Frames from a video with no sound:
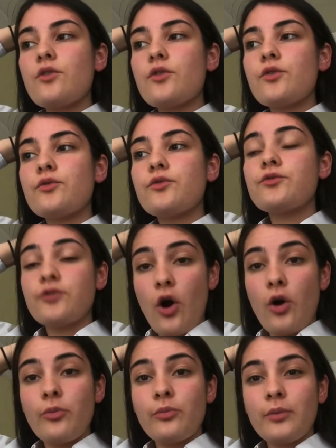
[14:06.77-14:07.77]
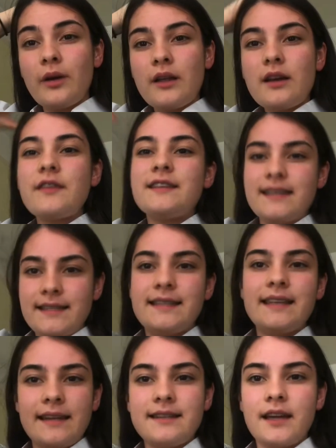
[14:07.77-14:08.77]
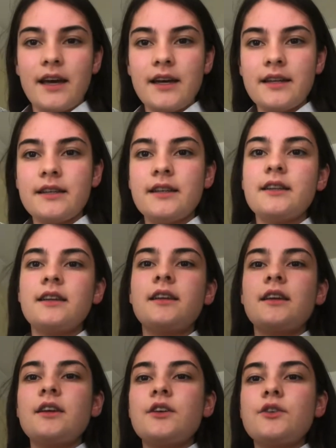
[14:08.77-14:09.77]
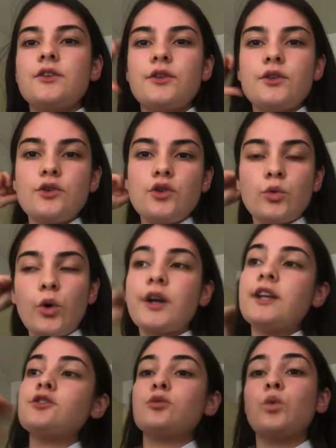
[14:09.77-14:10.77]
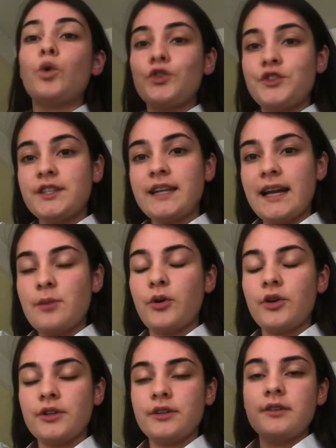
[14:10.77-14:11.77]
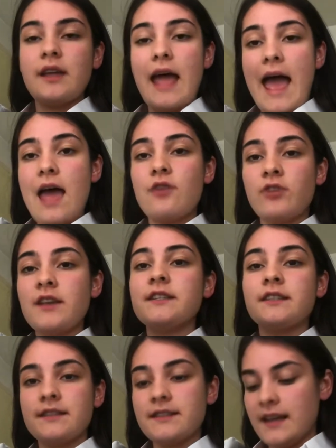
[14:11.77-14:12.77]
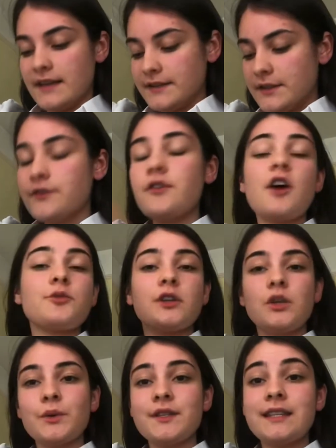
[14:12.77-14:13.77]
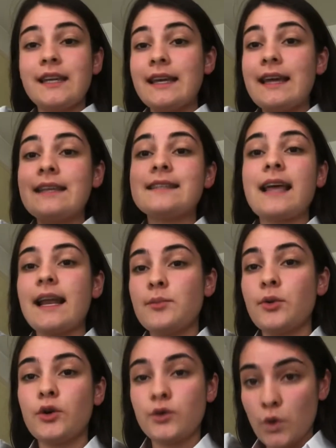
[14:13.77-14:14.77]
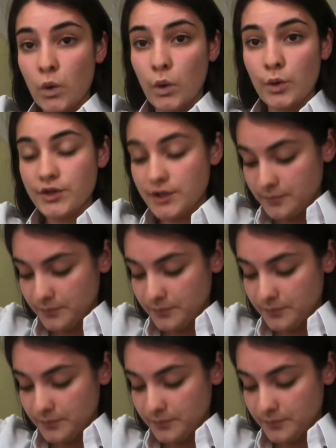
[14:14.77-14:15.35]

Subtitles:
from the city centre, you're walking towards the Talybont residences. The first one you will see is Talybont Court.